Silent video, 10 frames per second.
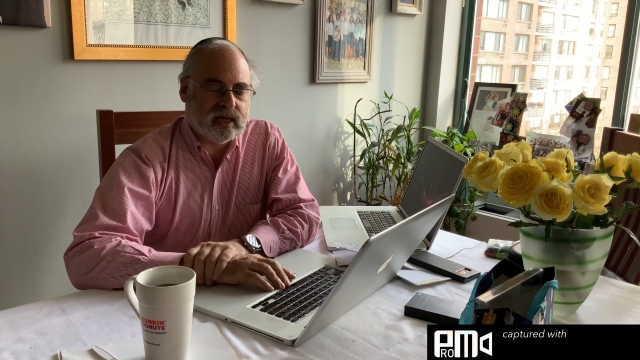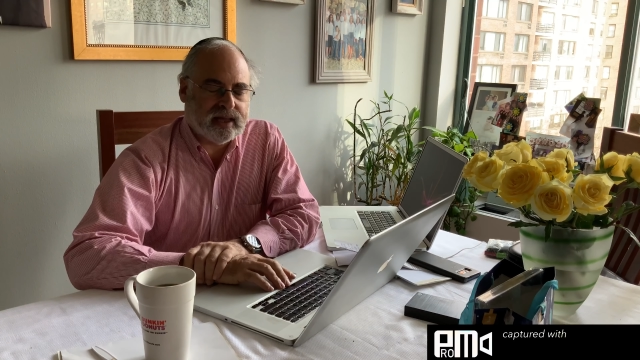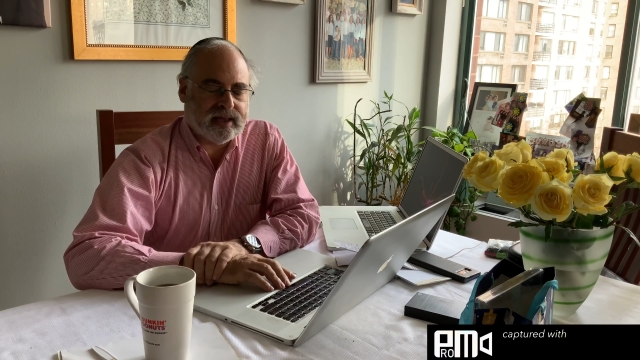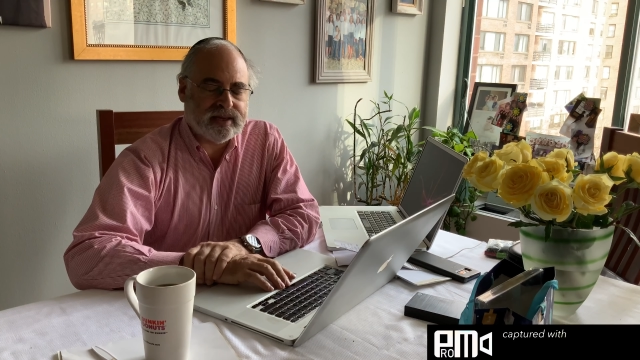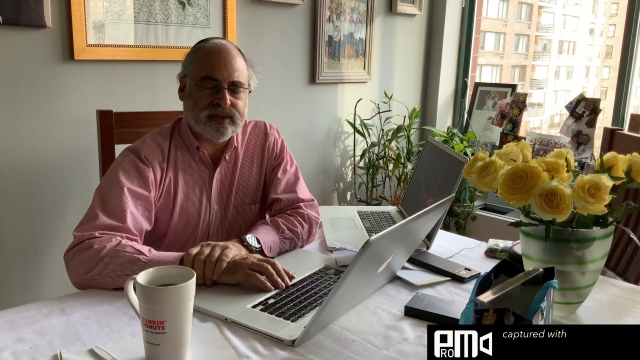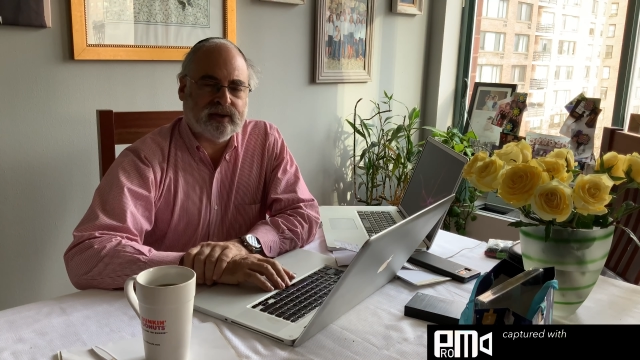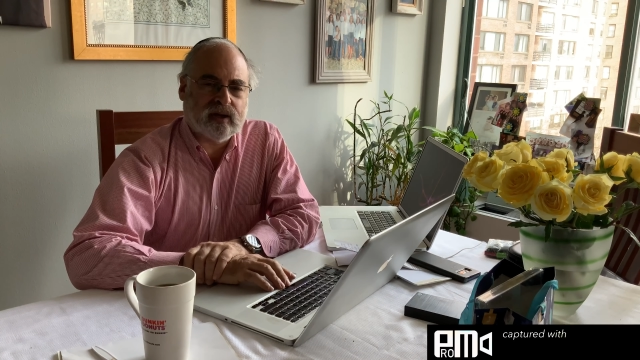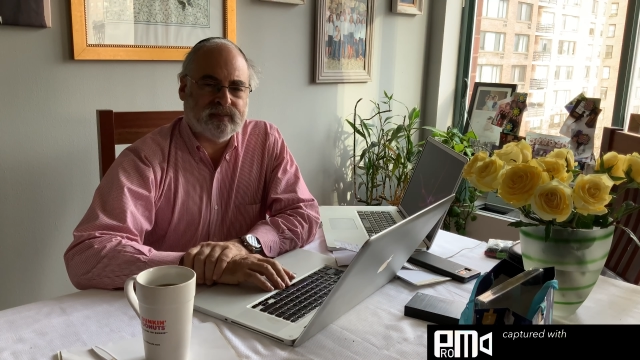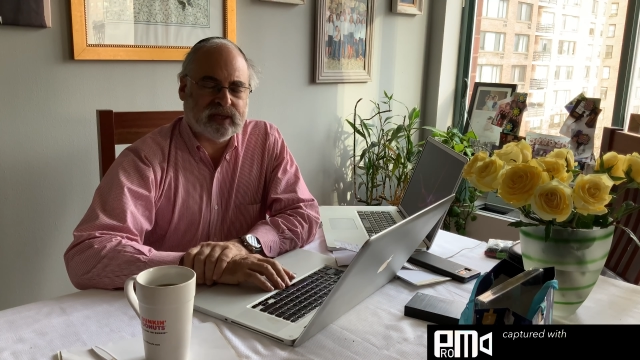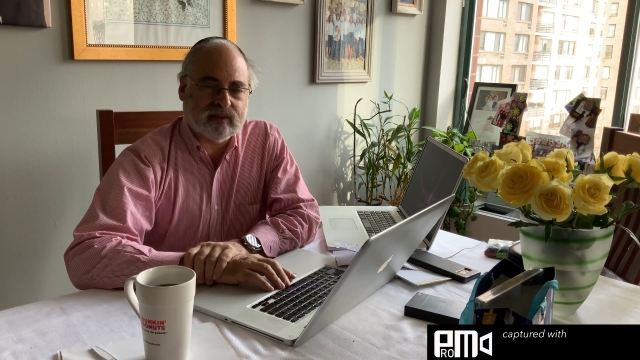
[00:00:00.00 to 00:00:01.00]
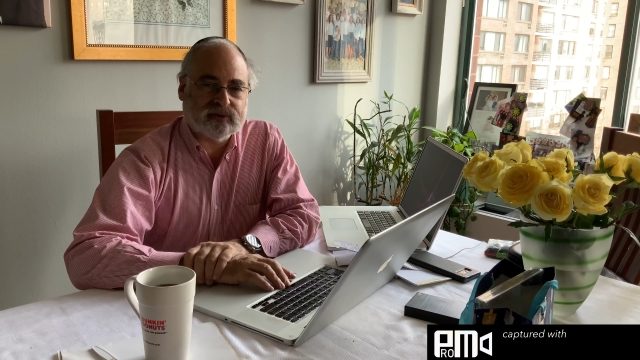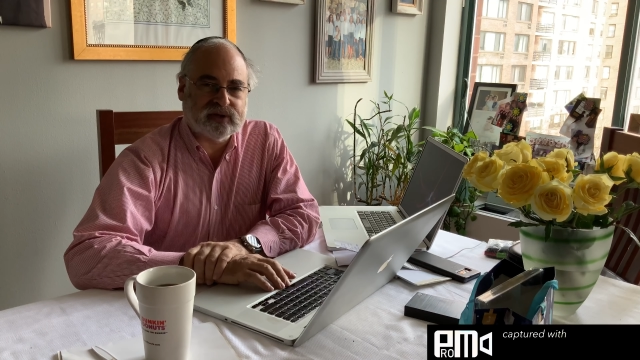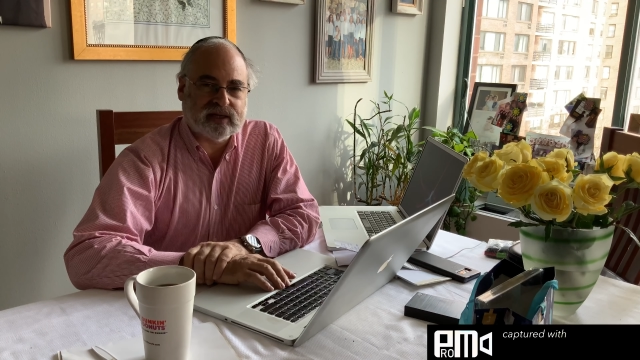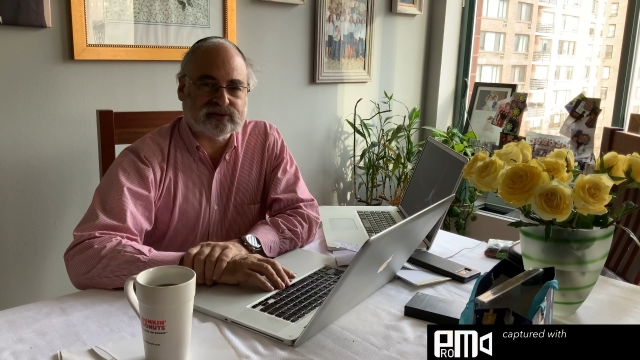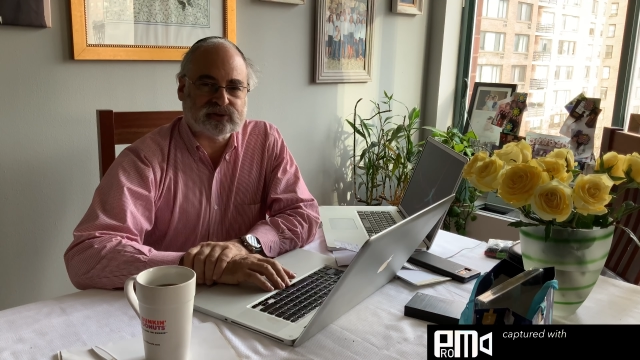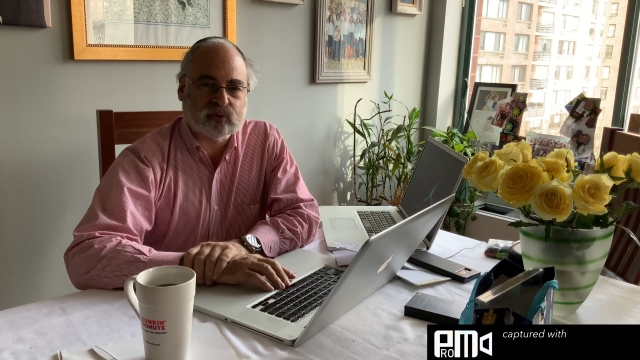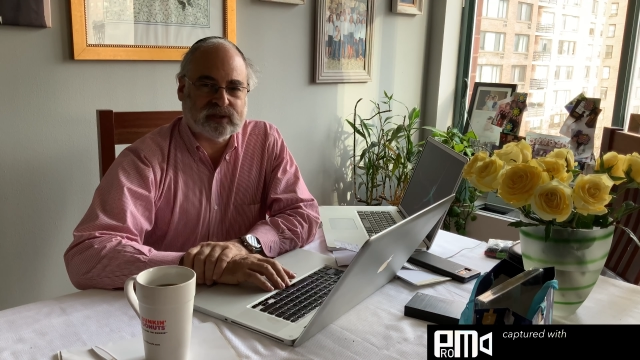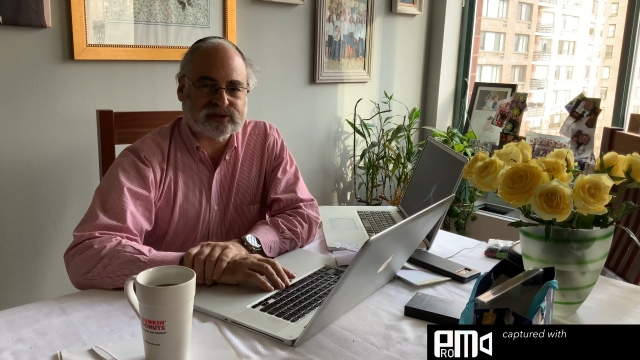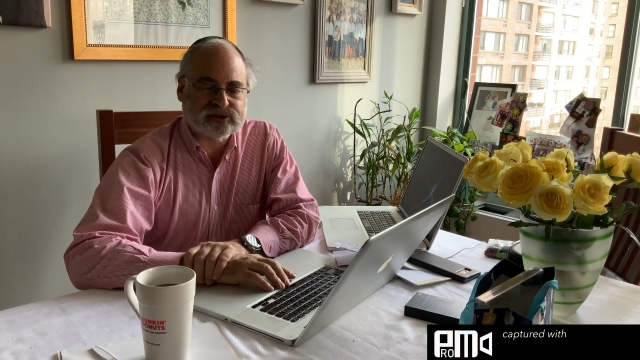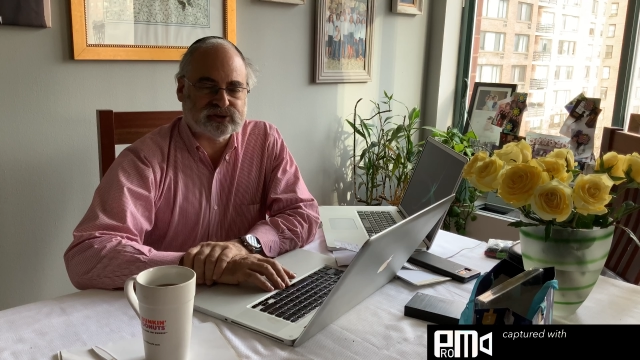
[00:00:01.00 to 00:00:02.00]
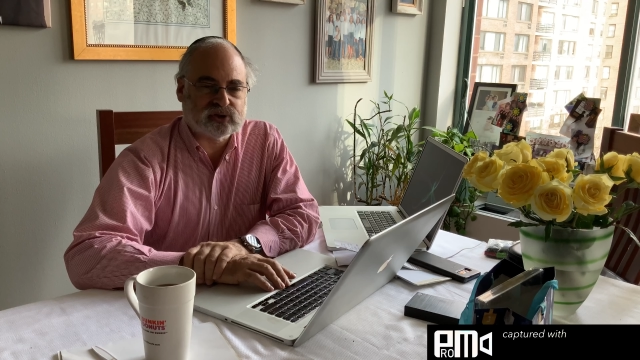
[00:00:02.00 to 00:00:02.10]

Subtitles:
and be able to answer questions.